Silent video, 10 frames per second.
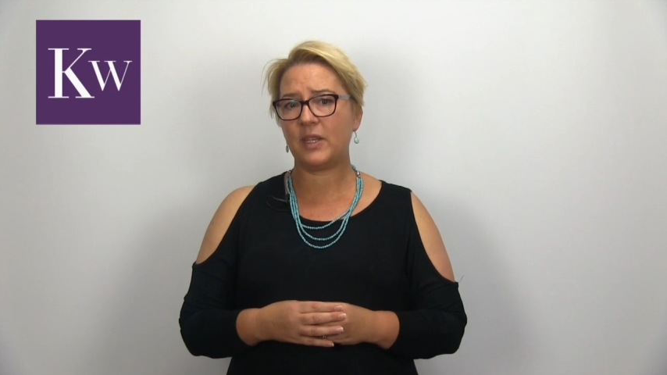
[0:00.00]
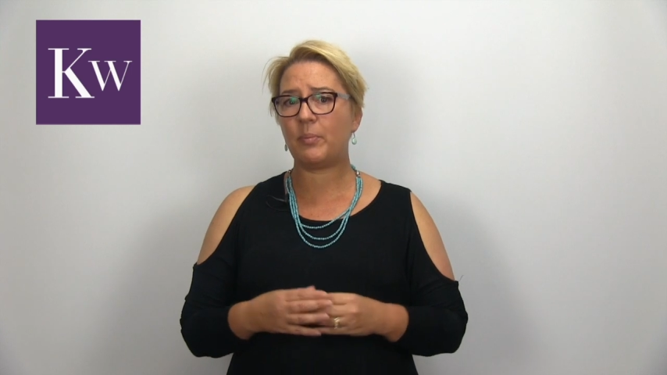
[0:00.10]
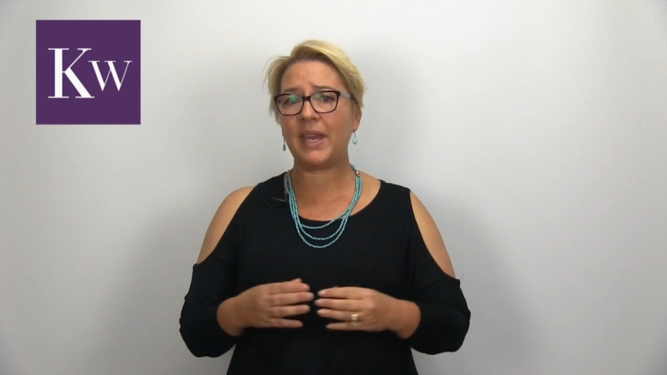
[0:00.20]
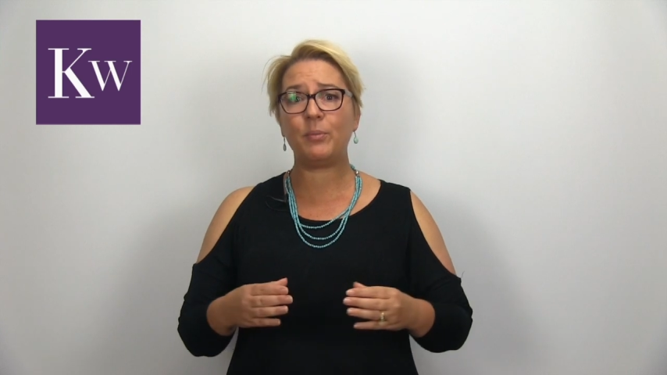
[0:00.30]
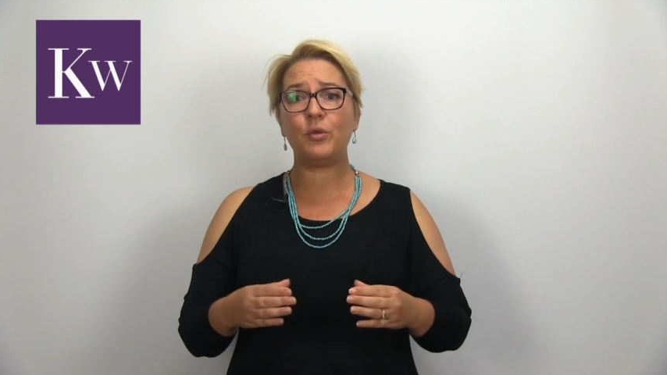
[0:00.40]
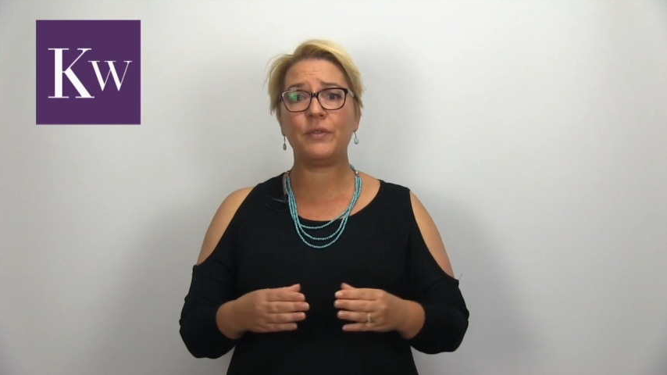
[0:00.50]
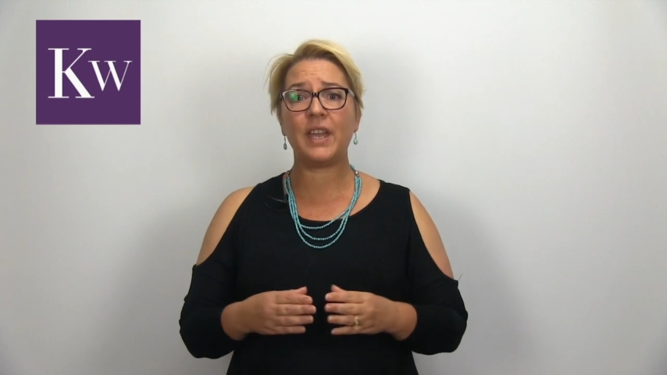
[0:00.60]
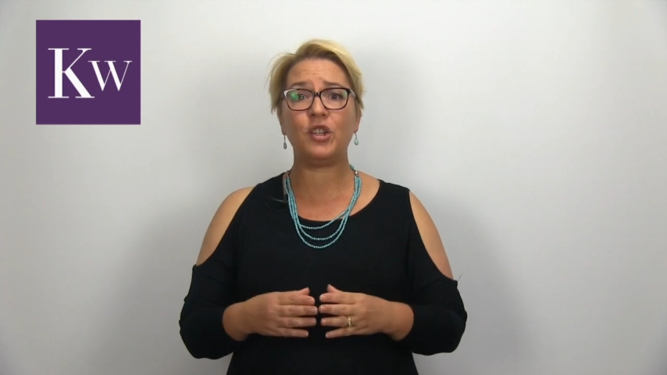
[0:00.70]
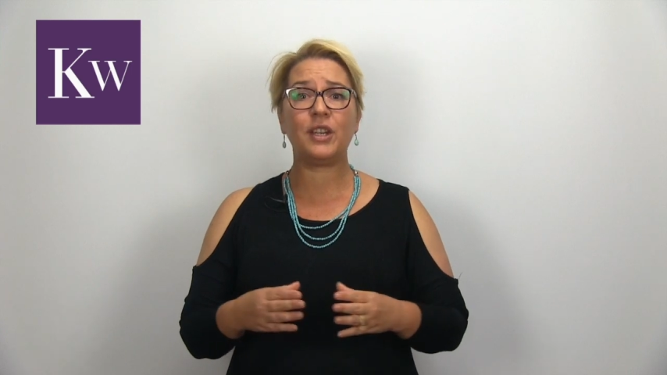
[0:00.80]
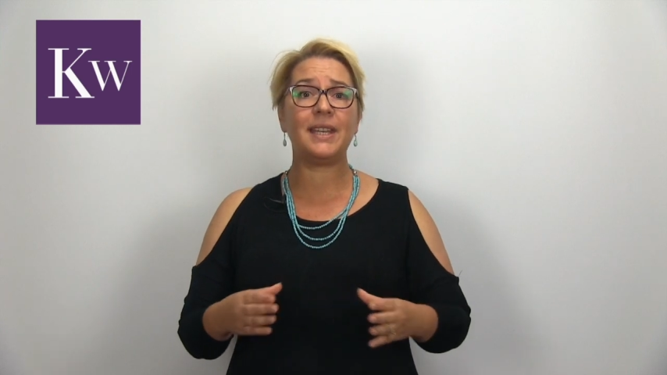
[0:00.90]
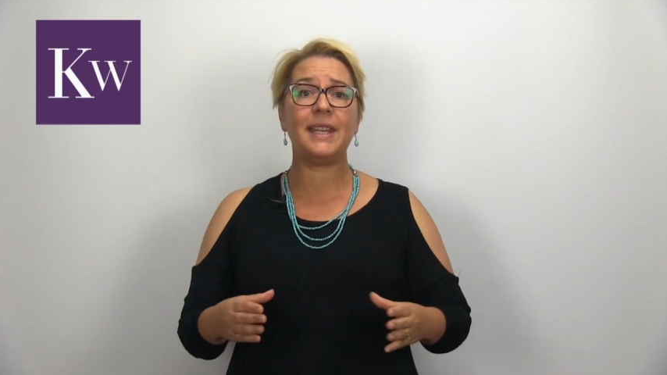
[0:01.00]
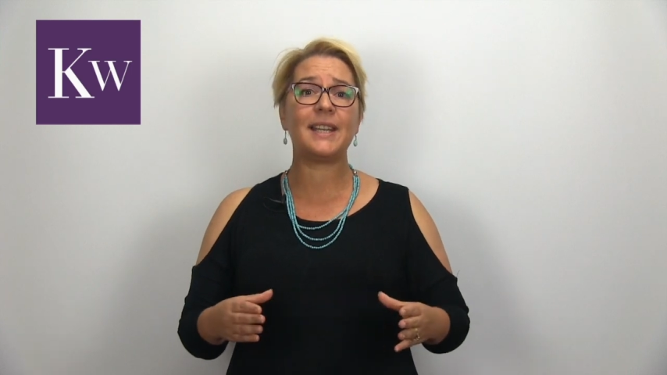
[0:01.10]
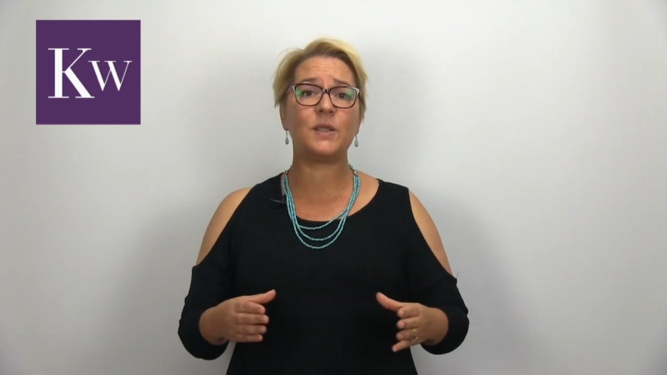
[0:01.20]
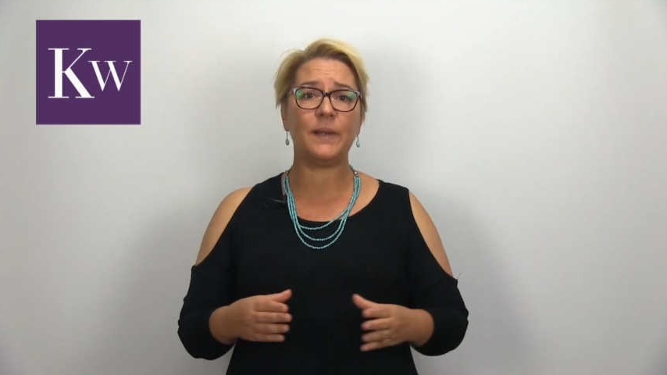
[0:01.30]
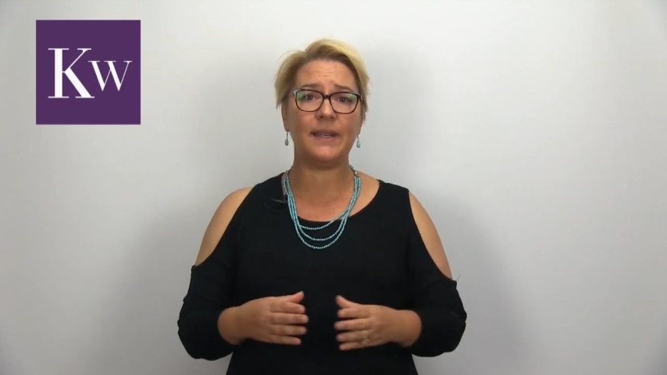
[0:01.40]
the people that you
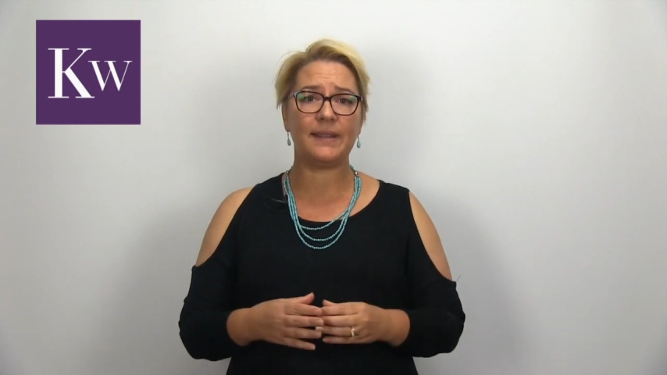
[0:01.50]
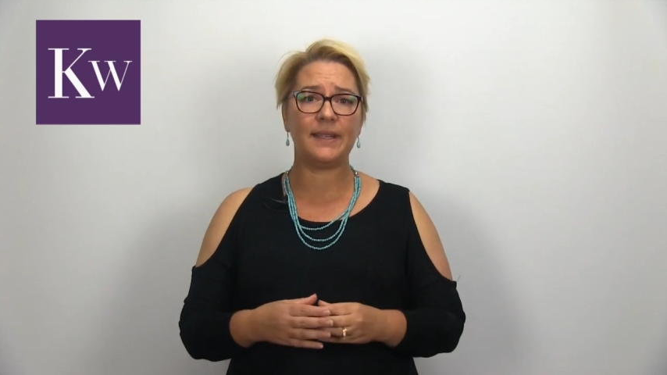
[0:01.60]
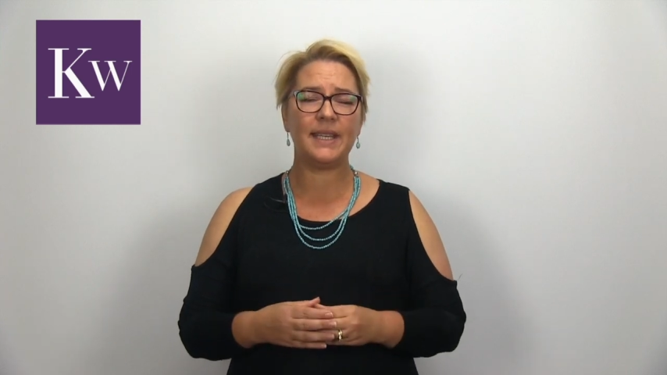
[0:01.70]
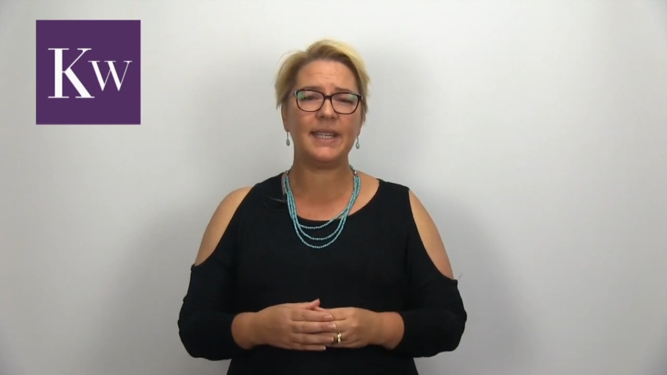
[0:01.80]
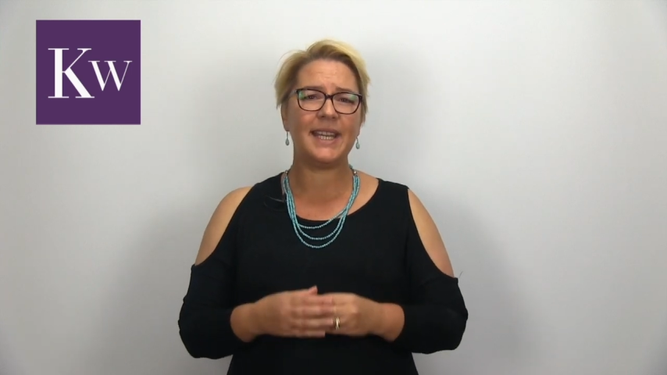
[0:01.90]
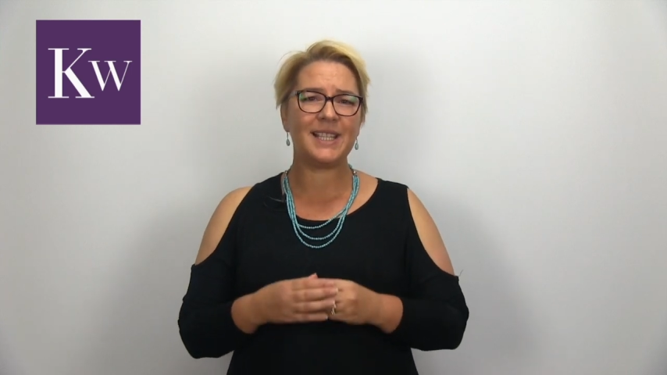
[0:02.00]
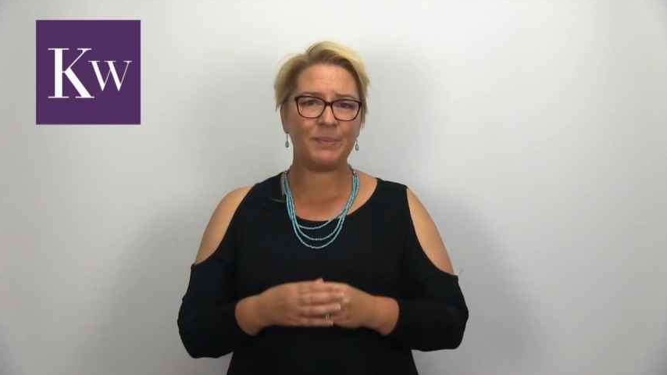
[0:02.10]
connect with, it's